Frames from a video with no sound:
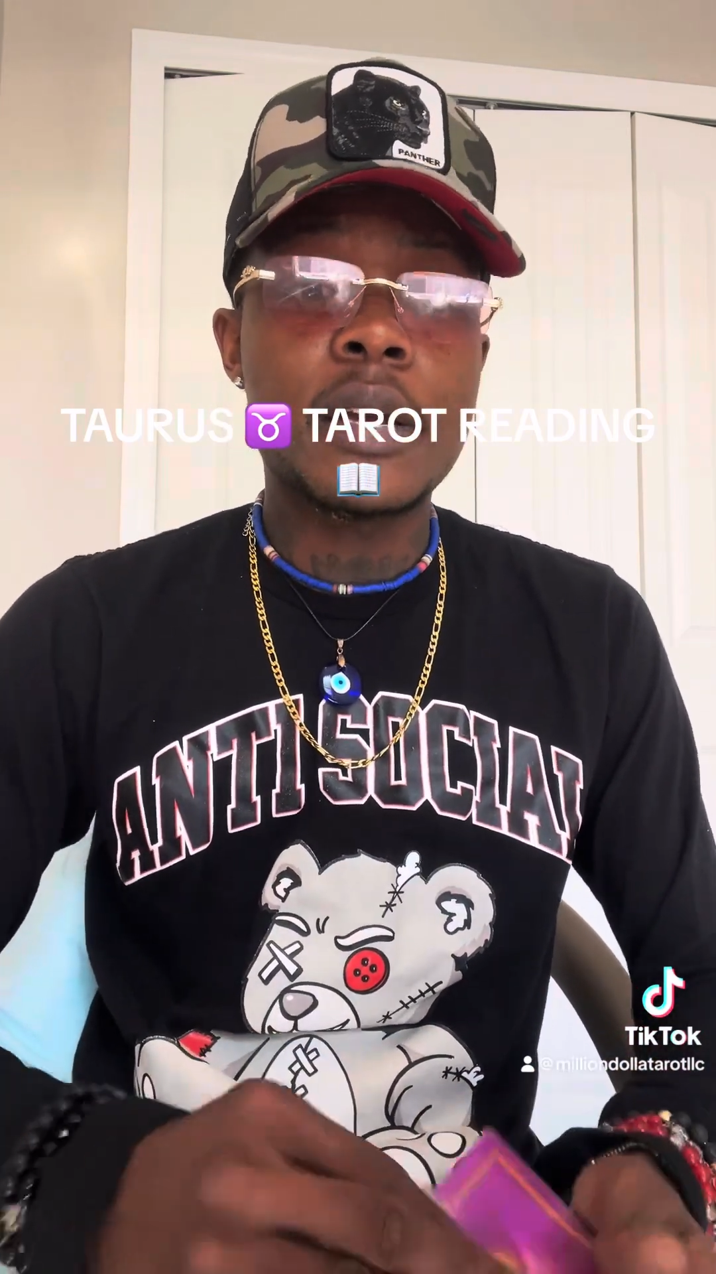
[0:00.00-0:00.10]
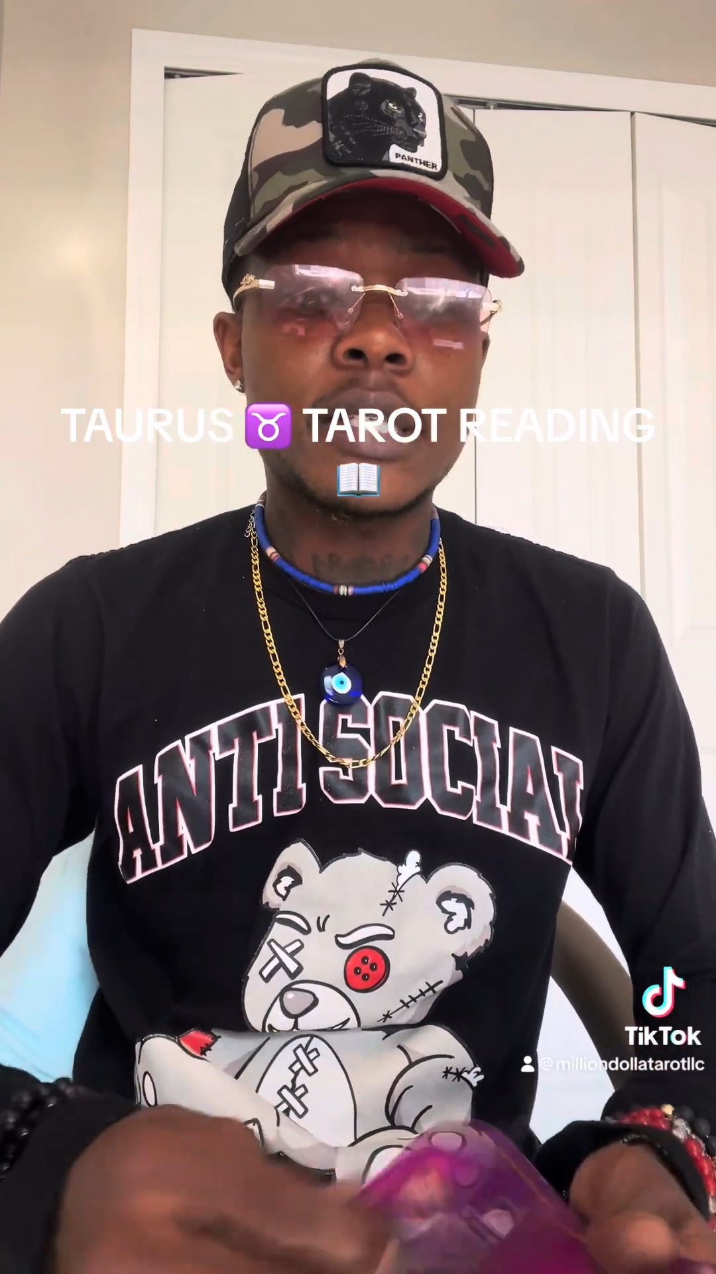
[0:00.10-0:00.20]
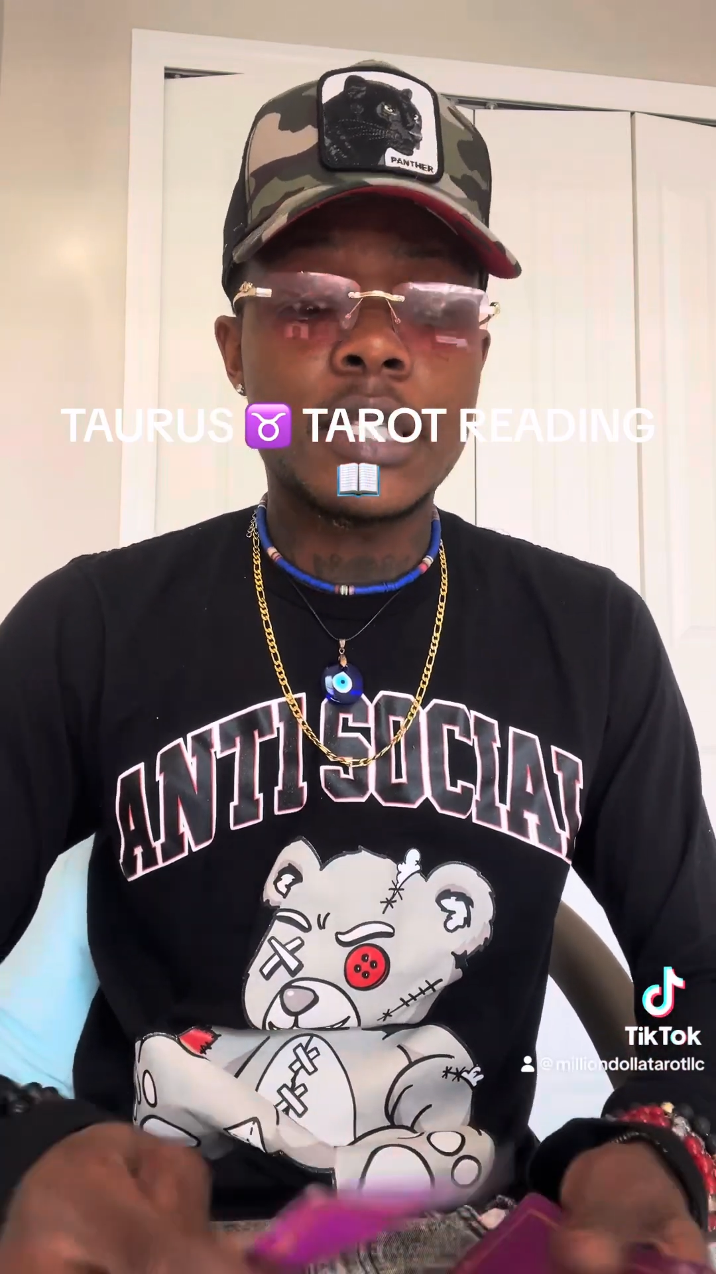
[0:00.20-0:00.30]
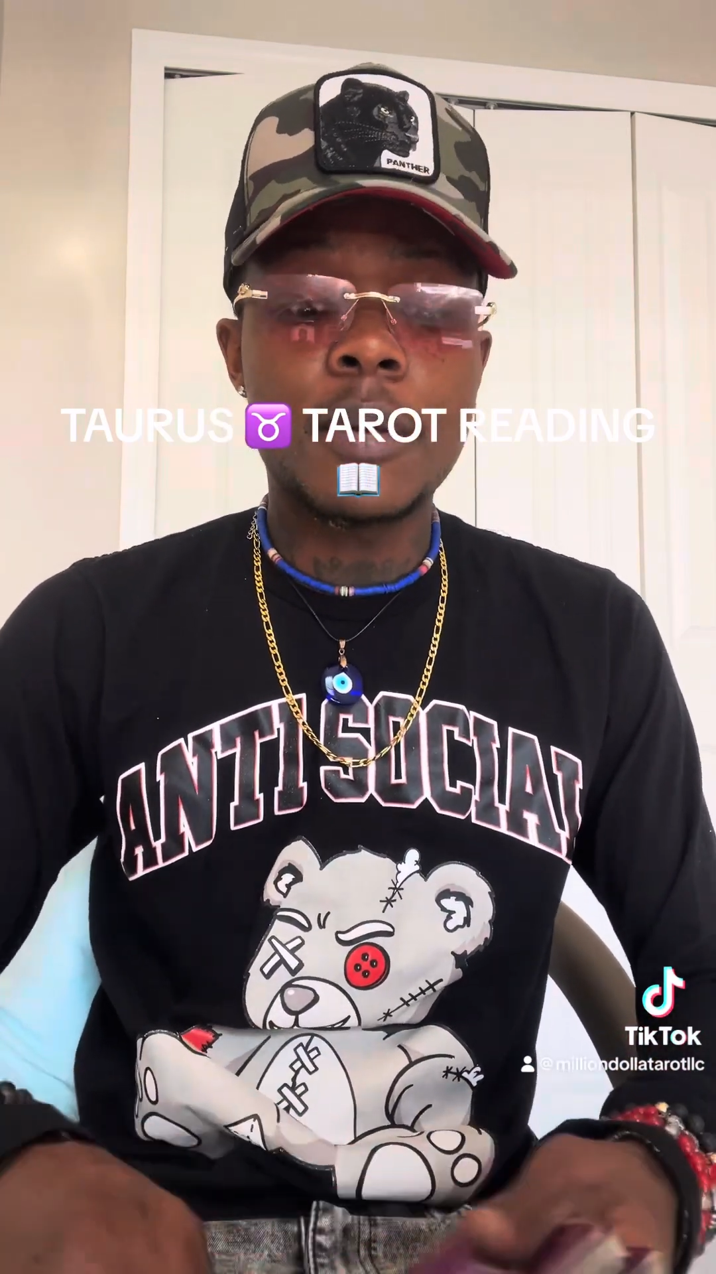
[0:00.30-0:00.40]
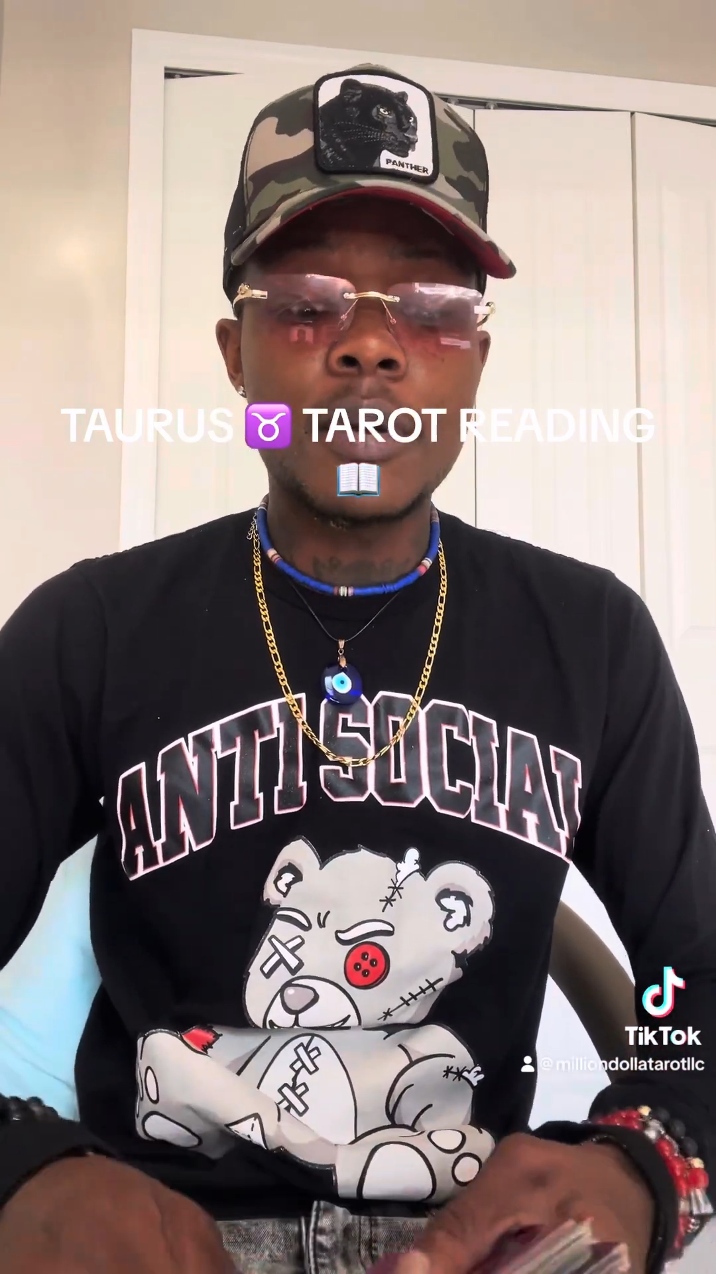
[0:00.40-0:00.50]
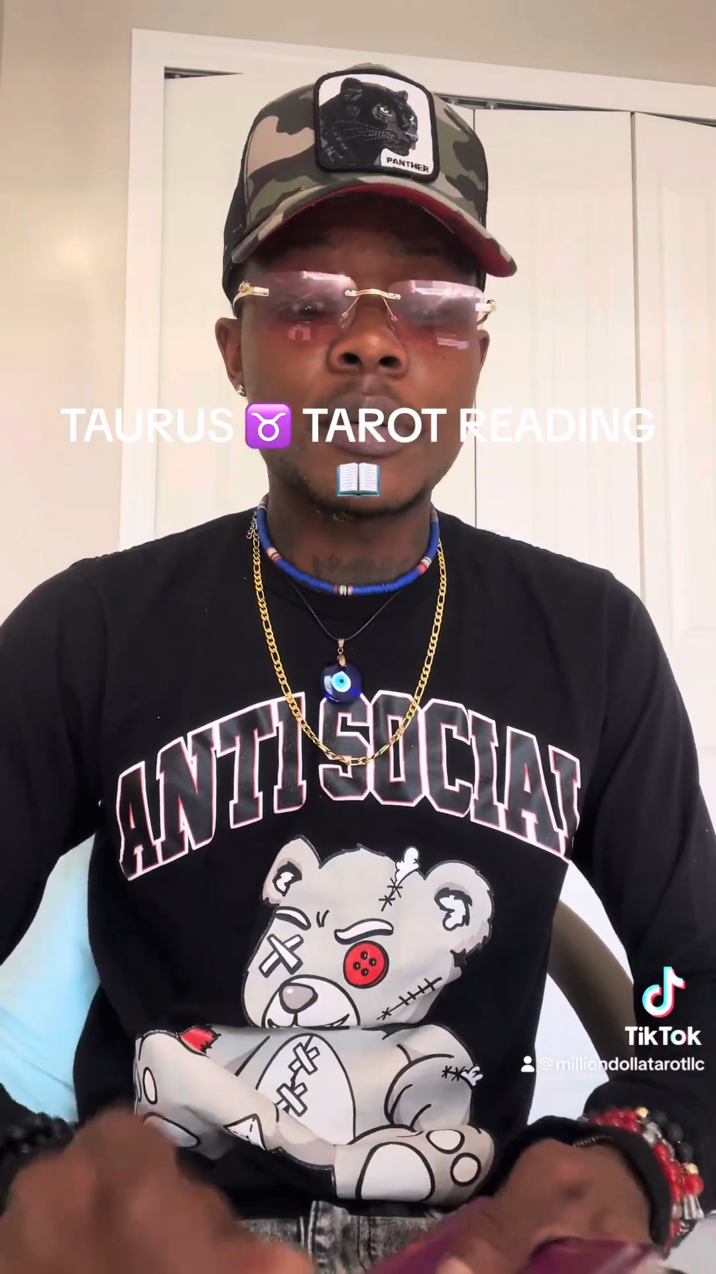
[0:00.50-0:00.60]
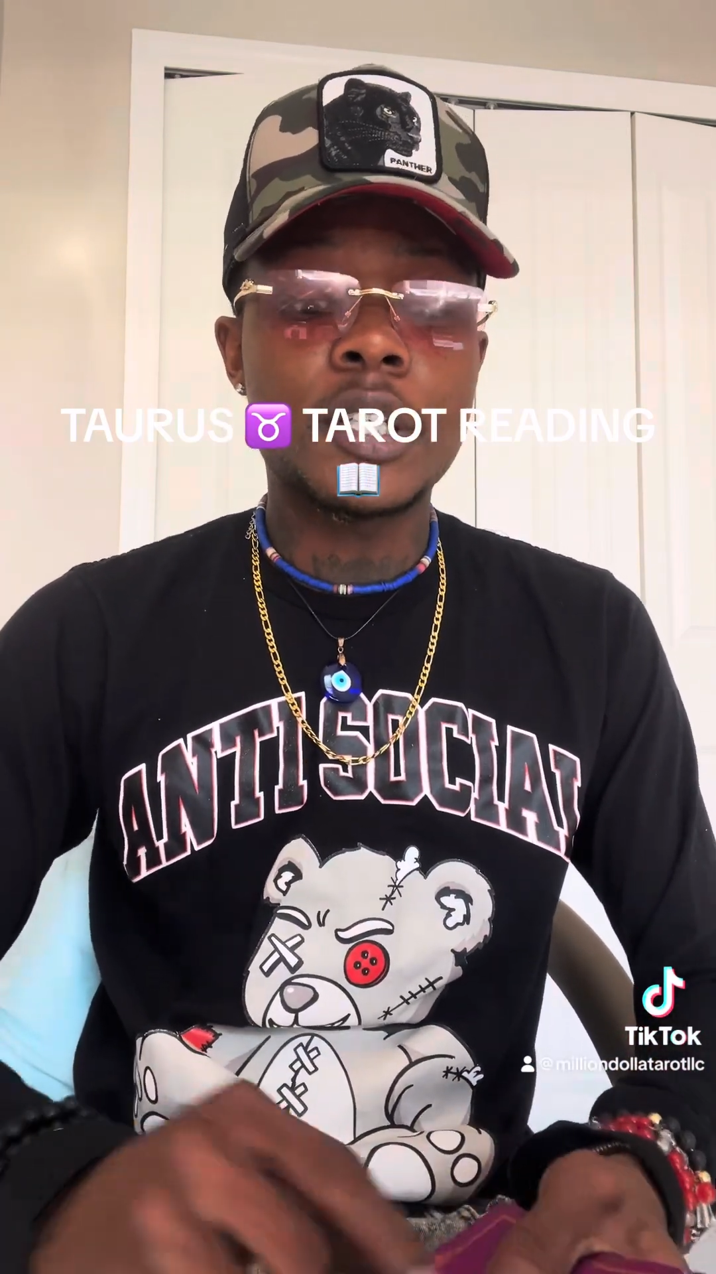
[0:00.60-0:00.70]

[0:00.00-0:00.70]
This could be with